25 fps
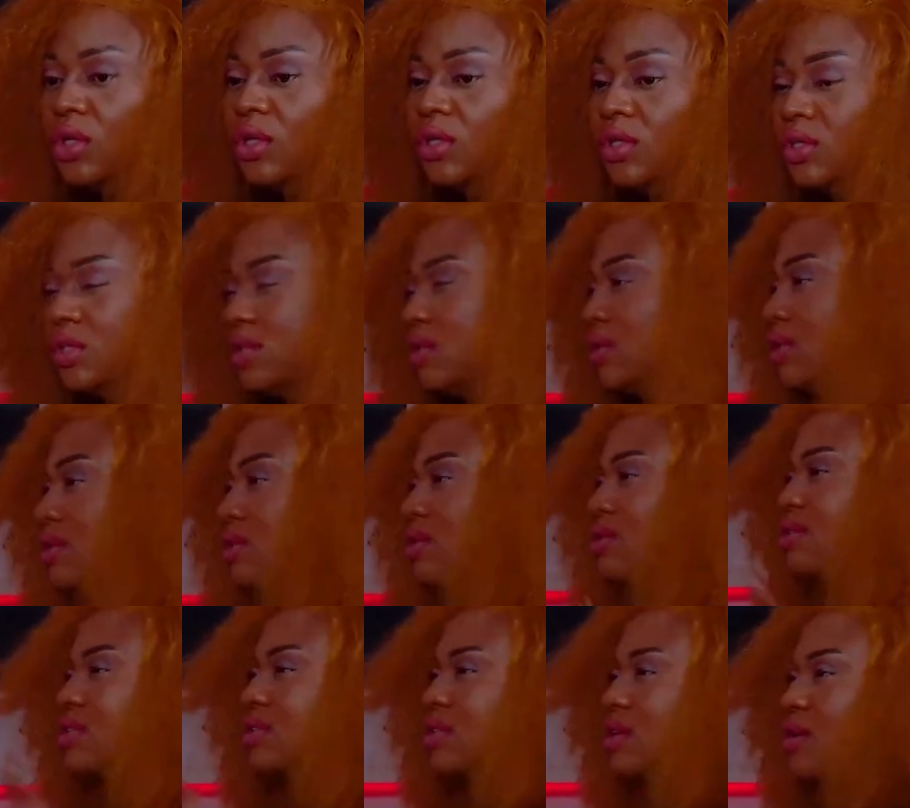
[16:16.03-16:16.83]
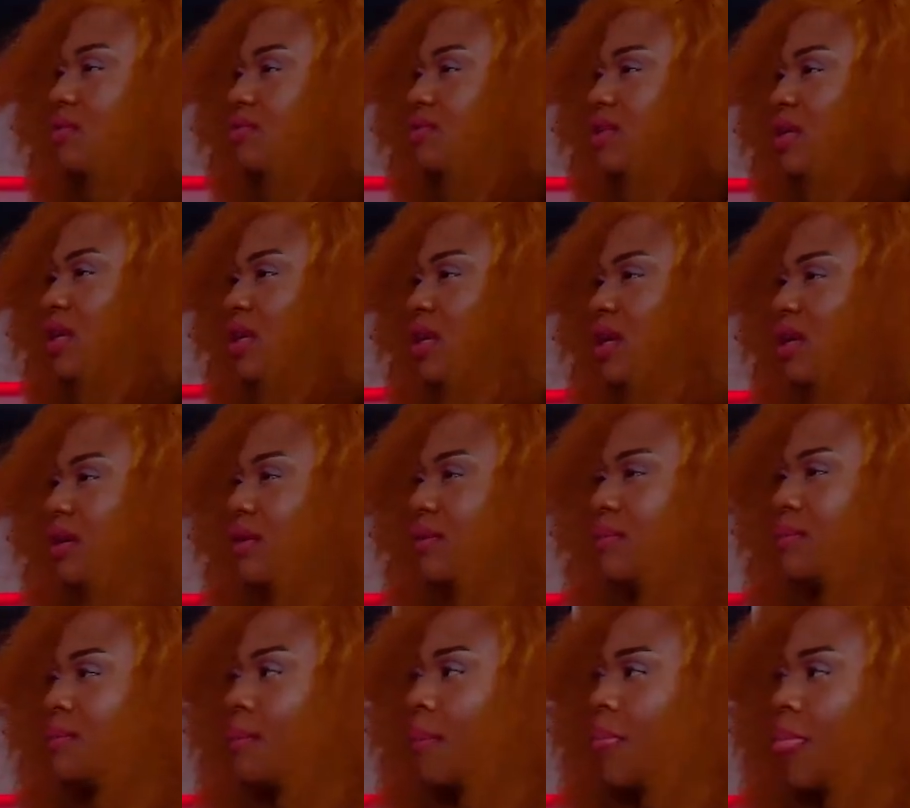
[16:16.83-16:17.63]
She still serves
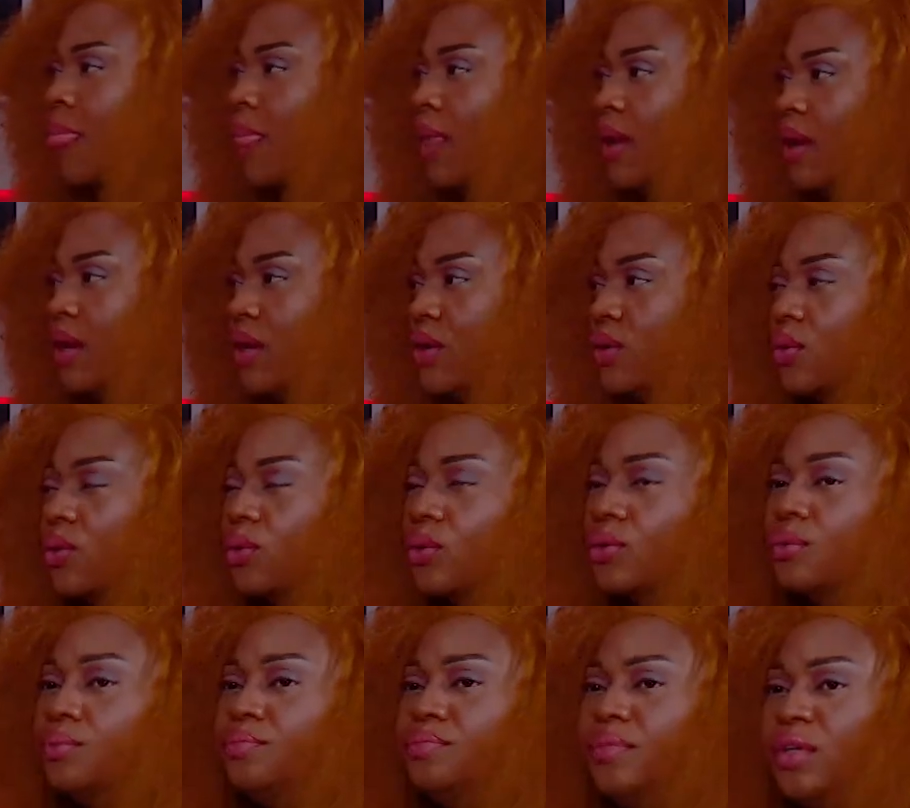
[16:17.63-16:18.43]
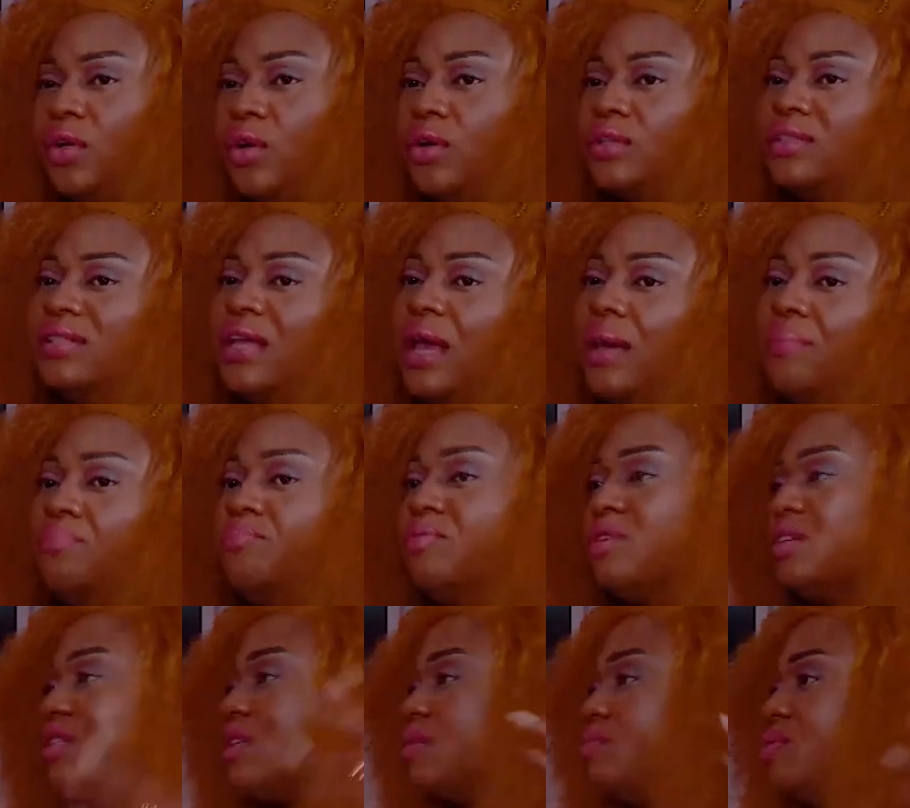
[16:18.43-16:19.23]
him, you know, because they are
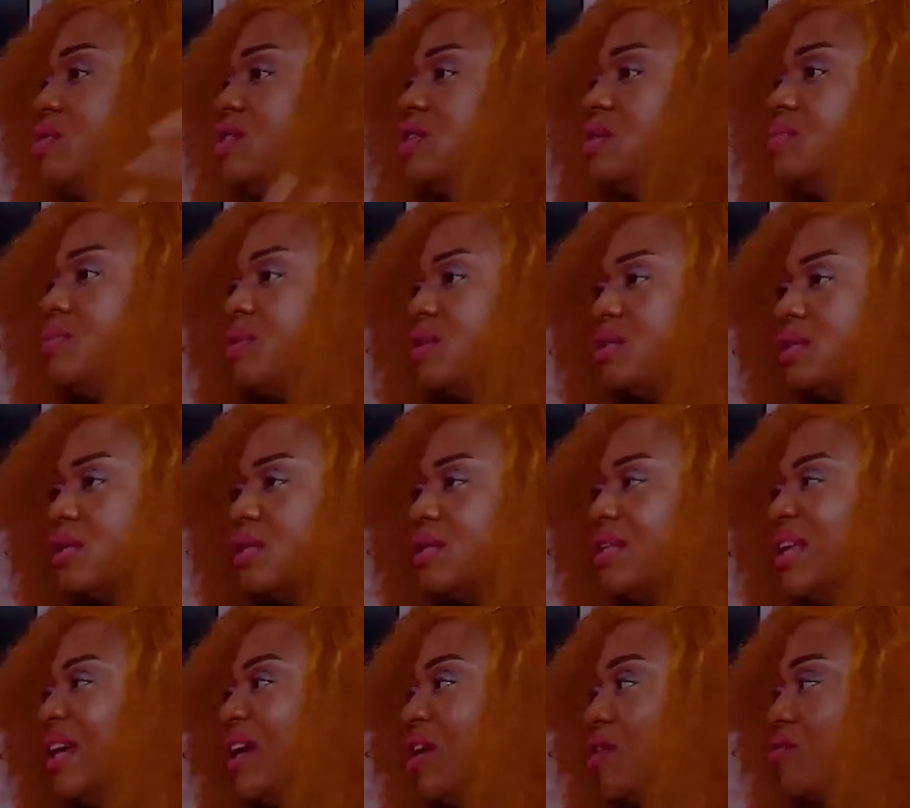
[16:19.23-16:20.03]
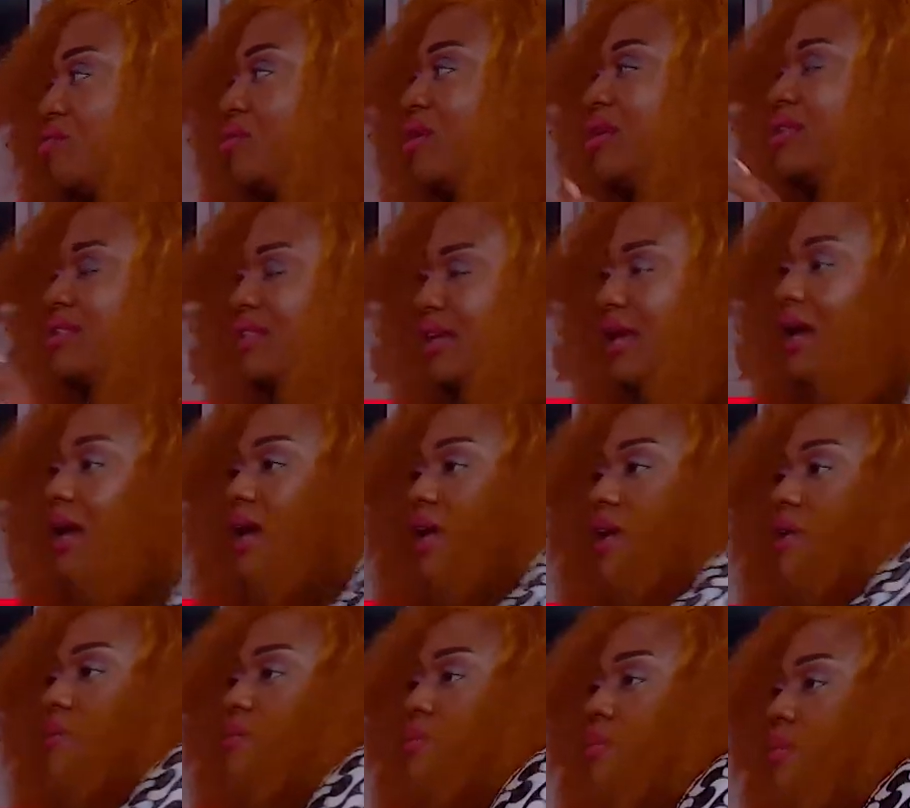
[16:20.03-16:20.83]
busy, busy, busy. They create
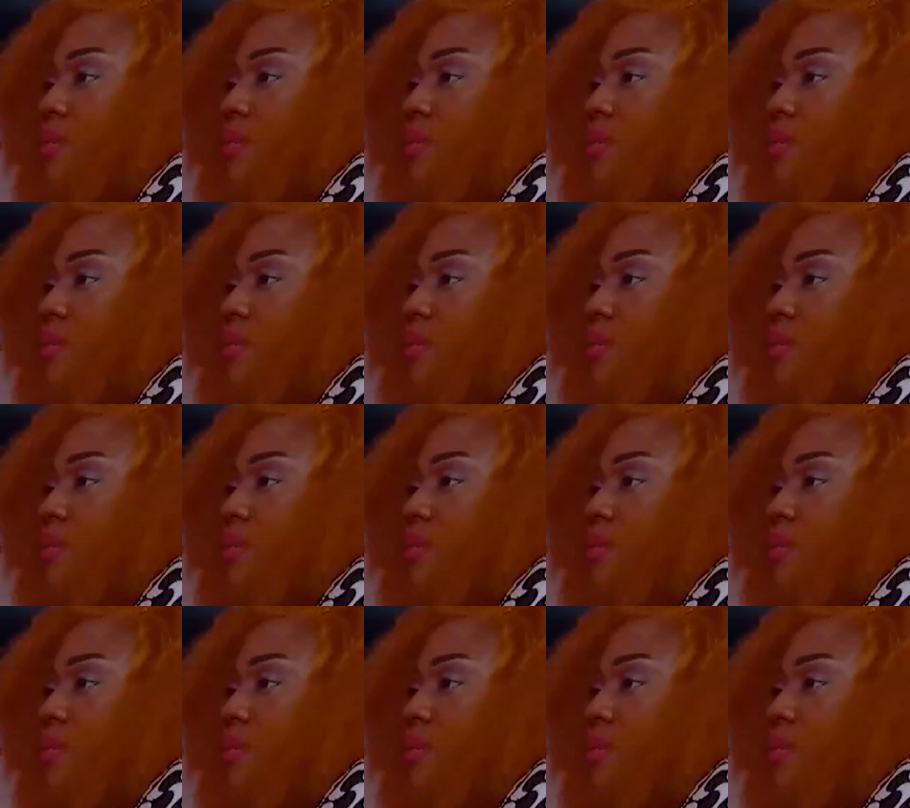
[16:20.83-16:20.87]
time